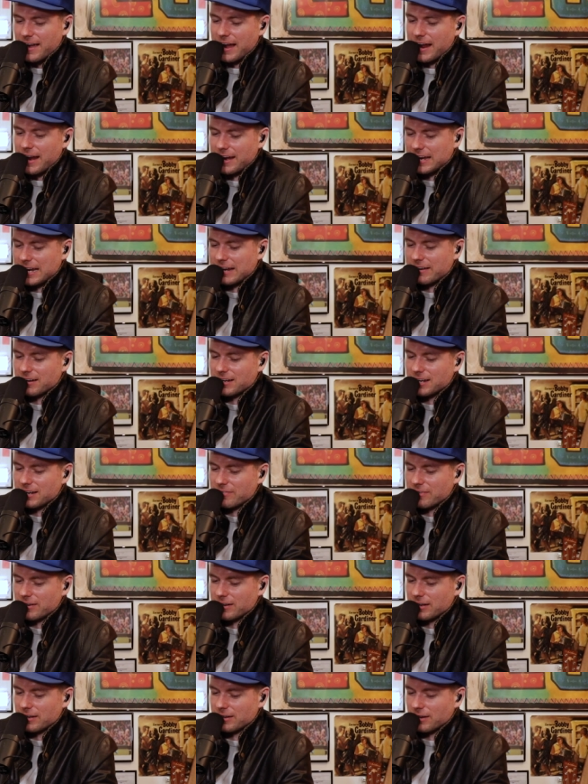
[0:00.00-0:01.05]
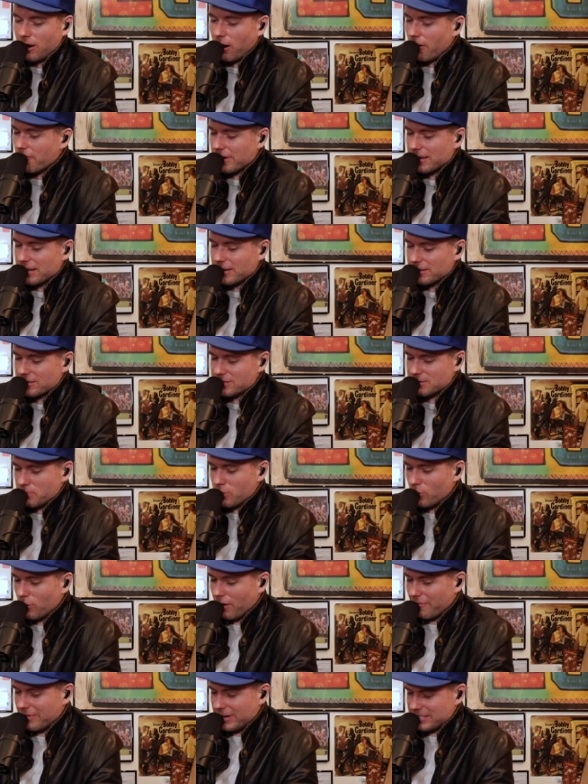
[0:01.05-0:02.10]
and they, they have a lovely
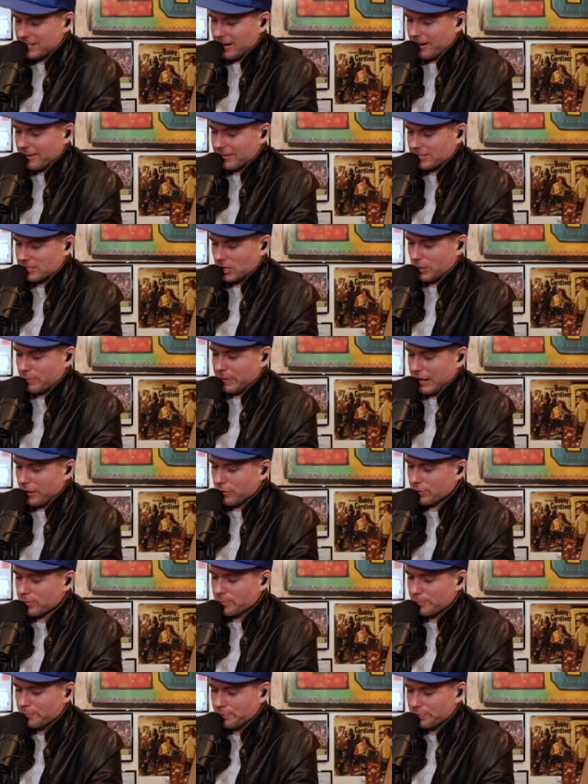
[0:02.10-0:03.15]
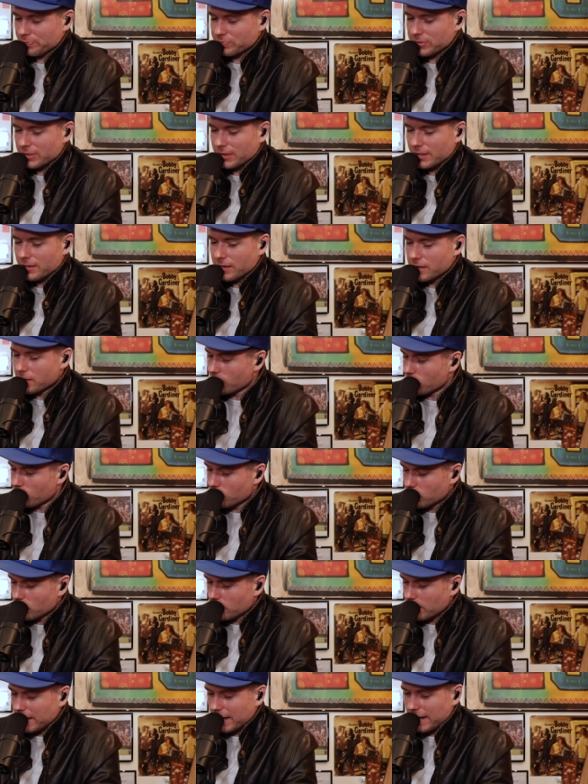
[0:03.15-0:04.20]
new lovely songs coming out.
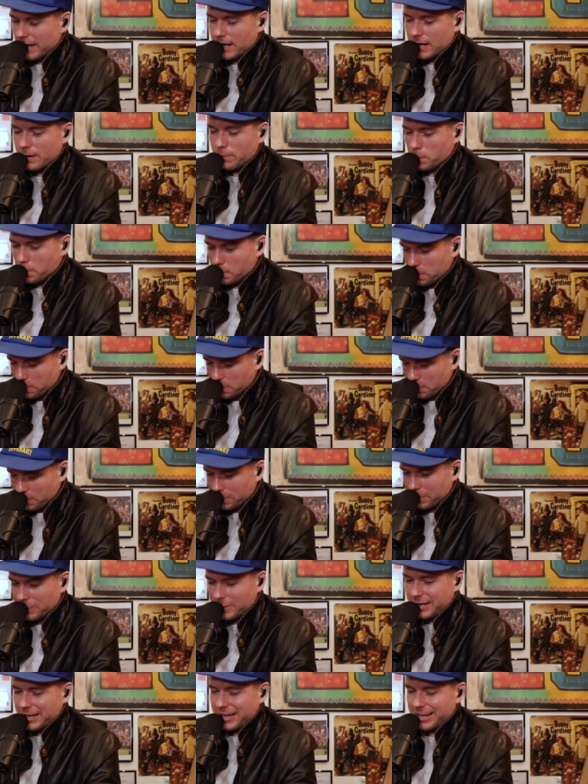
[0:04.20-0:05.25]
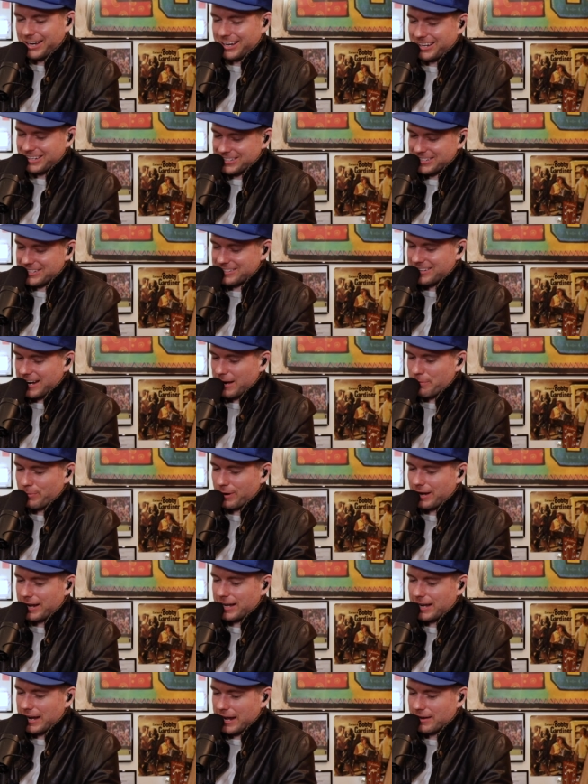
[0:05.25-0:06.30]
Um, uh, Dan
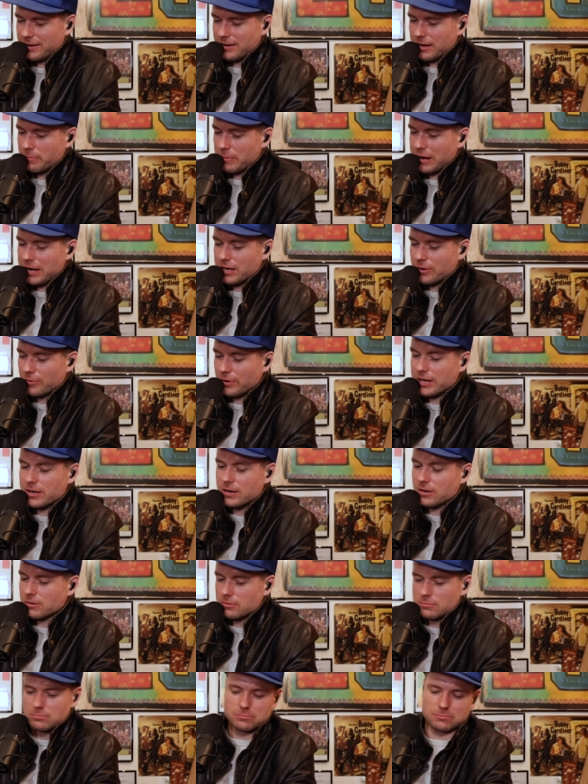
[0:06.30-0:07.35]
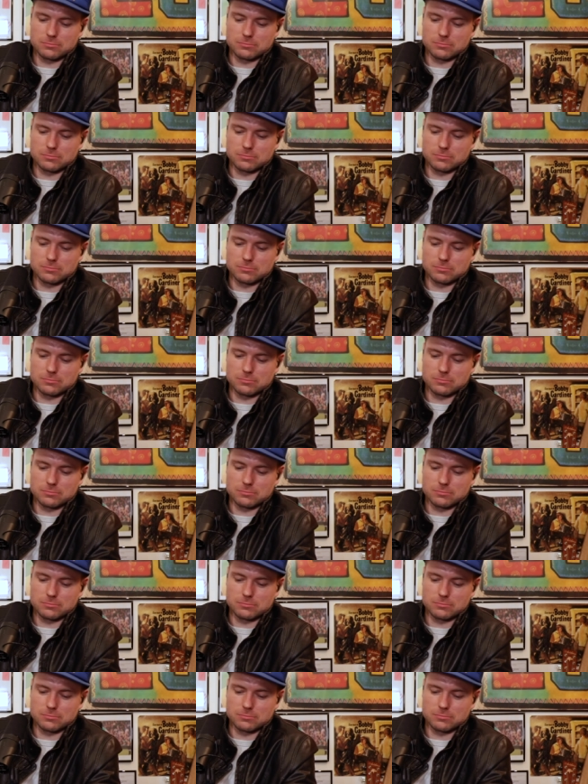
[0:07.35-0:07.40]
O'Brien and Amanda Ryder.